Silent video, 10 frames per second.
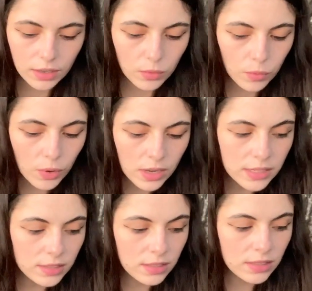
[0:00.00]
What
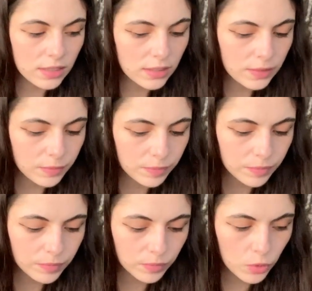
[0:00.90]
is
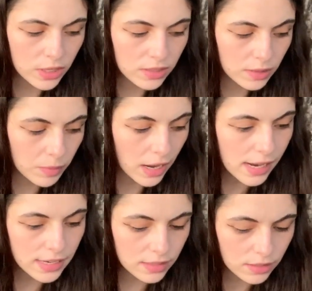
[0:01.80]
some
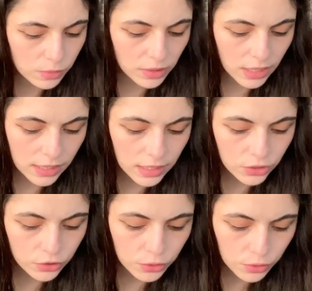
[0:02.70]
guidance? What can they
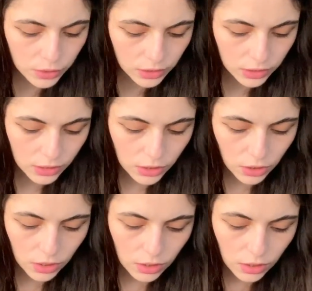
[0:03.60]
do
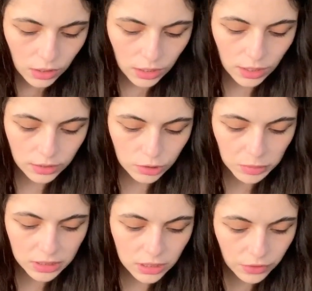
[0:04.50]
to
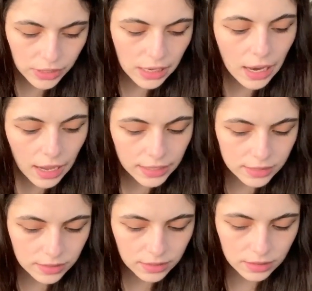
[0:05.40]

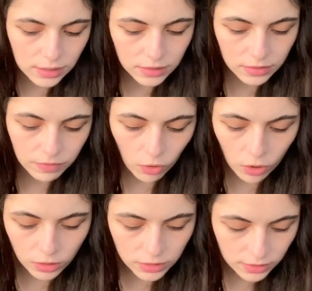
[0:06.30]
materialize
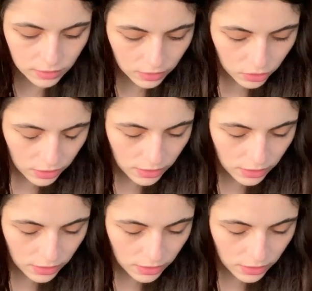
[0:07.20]
all this